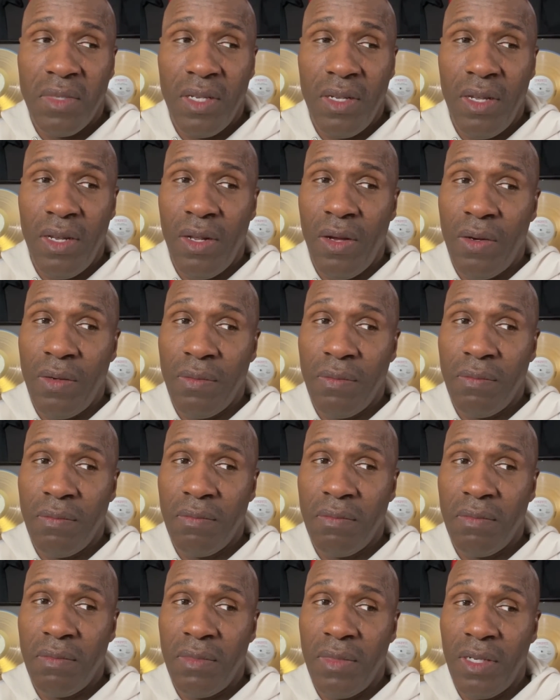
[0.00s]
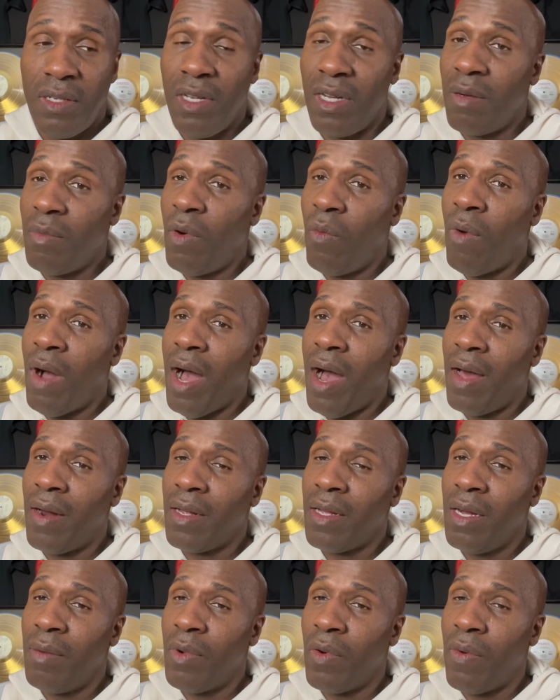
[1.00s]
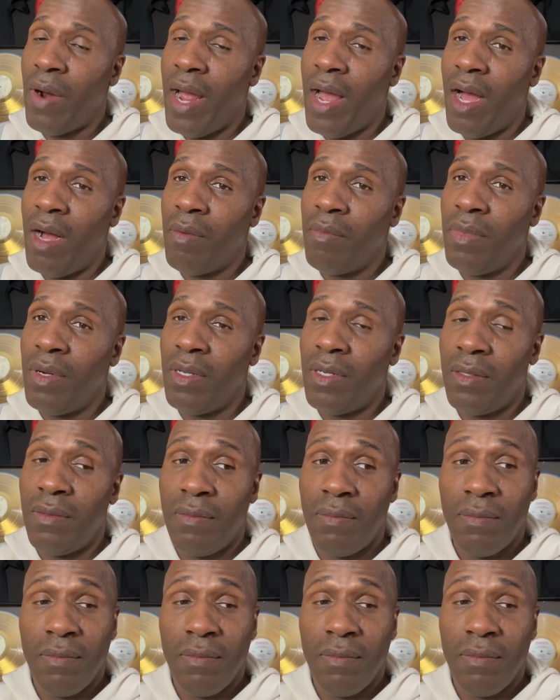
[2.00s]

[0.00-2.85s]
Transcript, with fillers: You know, it took him a while to come around, but